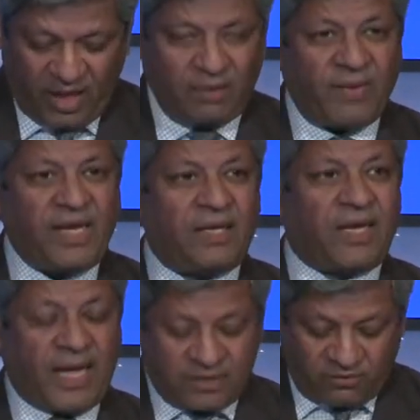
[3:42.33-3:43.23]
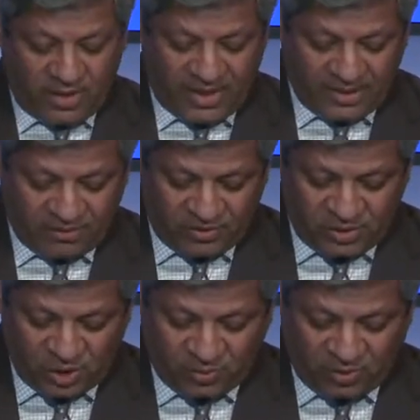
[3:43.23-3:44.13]
and many other cancer-related
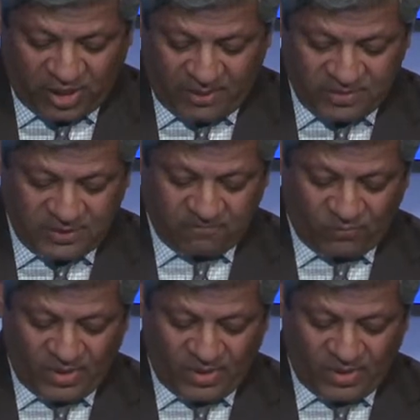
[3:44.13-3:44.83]
research programs.